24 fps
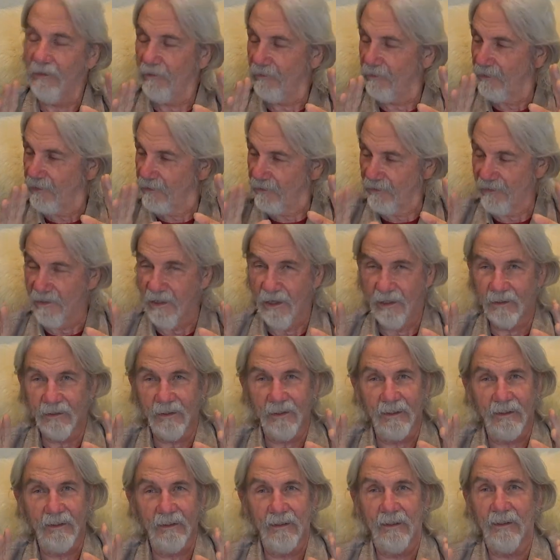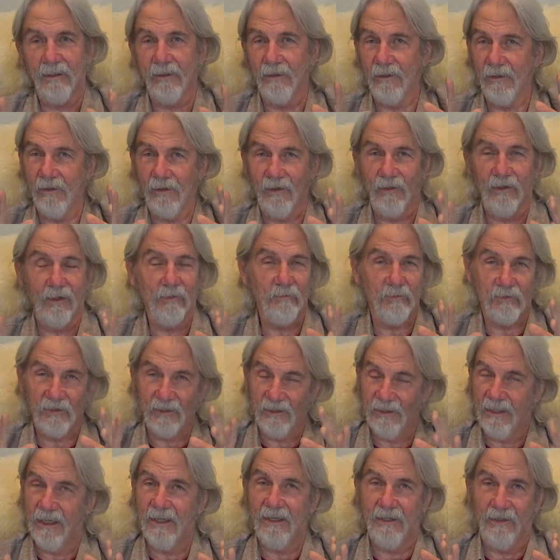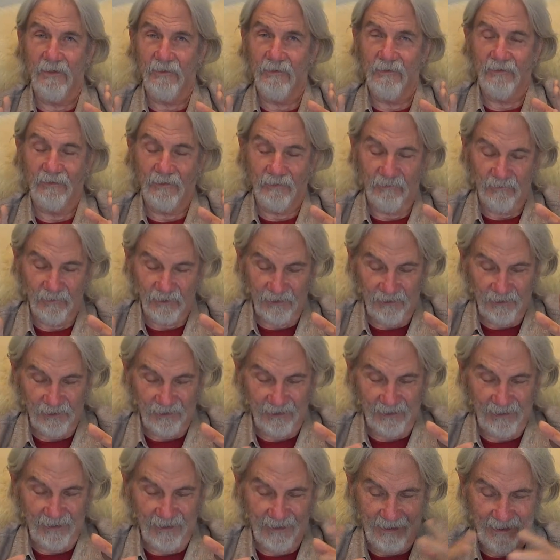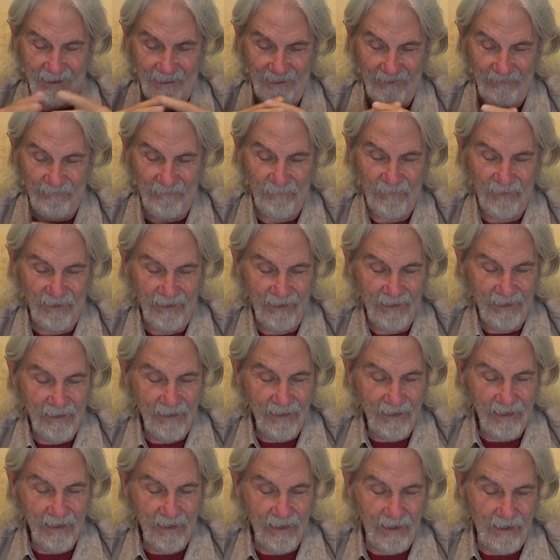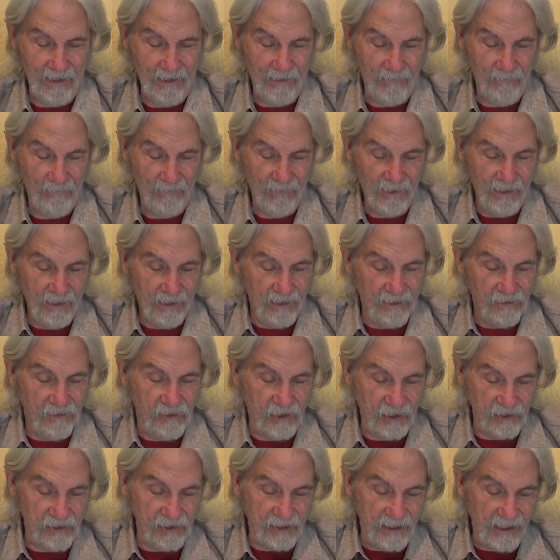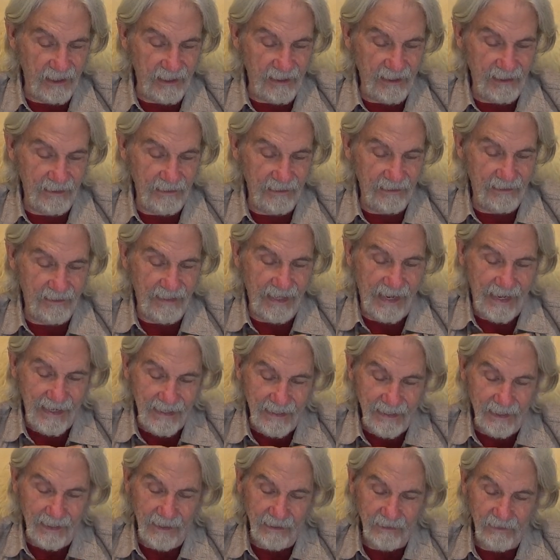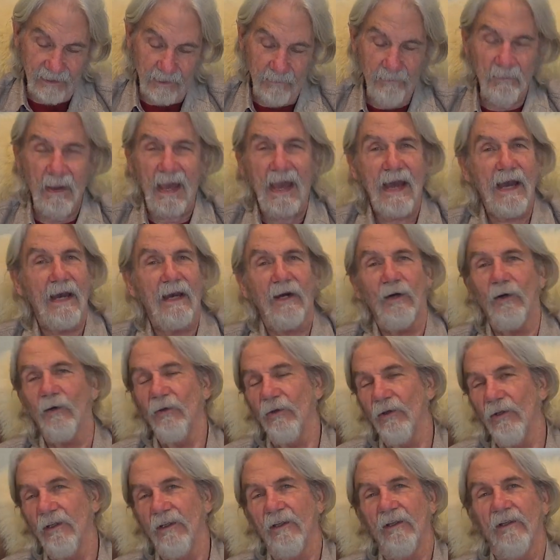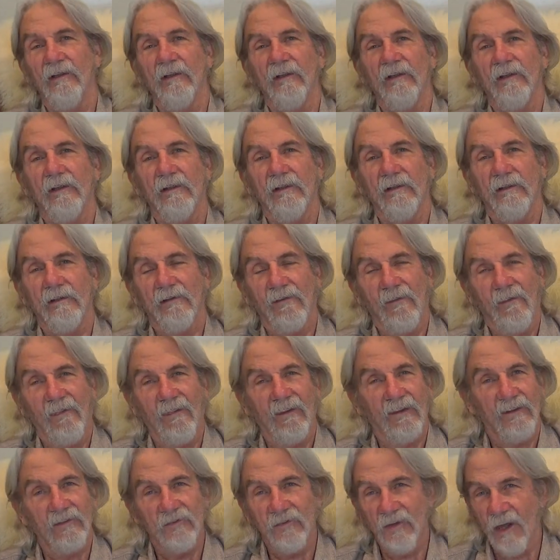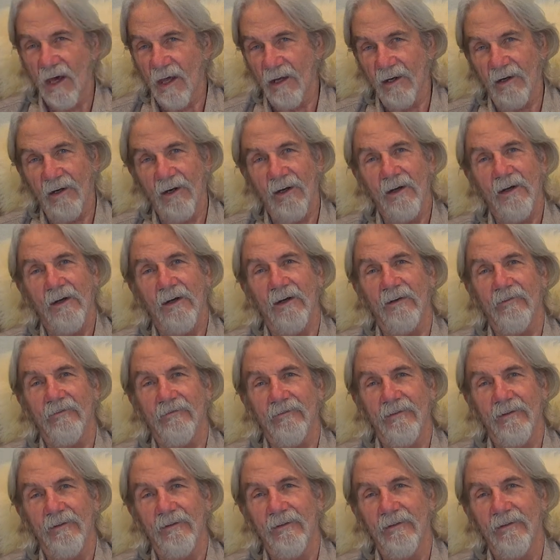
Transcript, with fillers: this is not the end of their ups and downs of what they're going to have. Uh, just getting Dagon to bow is not enough.